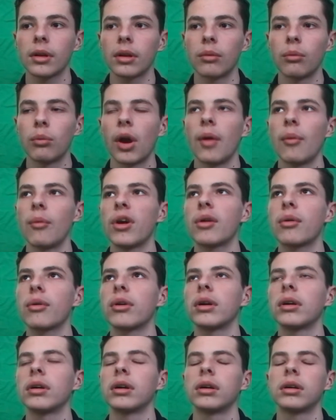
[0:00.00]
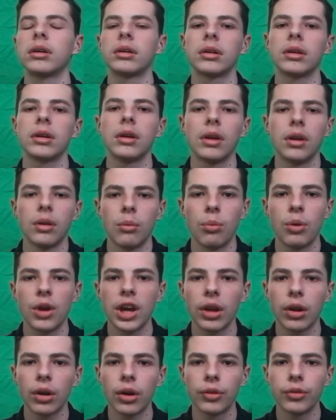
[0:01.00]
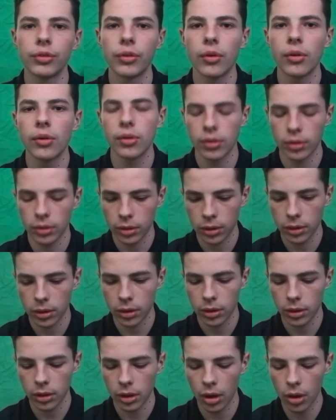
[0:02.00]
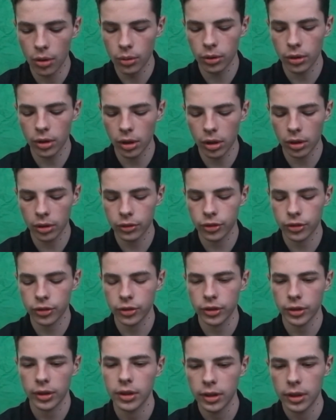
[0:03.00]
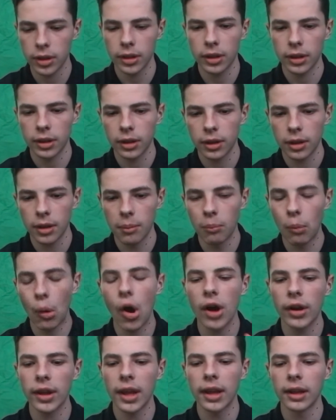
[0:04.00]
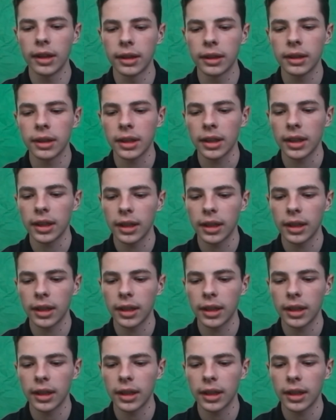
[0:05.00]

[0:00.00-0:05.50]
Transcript: Well, we're going to go for Odegaard, Martinelli,